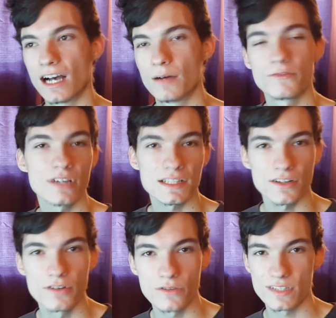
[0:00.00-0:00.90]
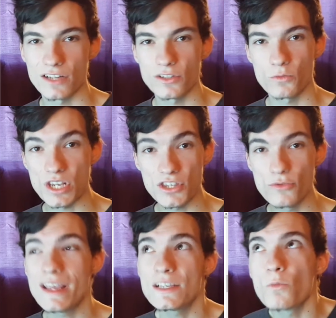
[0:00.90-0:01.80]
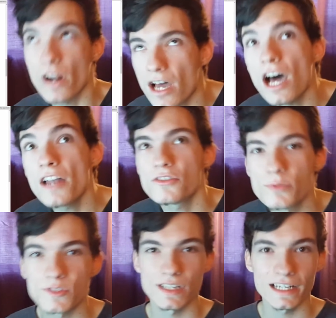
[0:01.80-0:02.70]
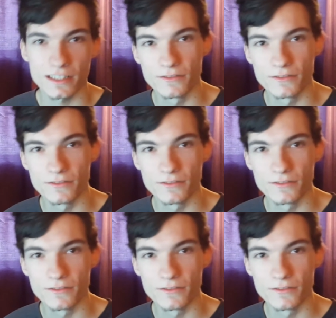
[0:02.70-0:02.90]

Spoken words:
If you guys don't know, Zelda Wii U is 100%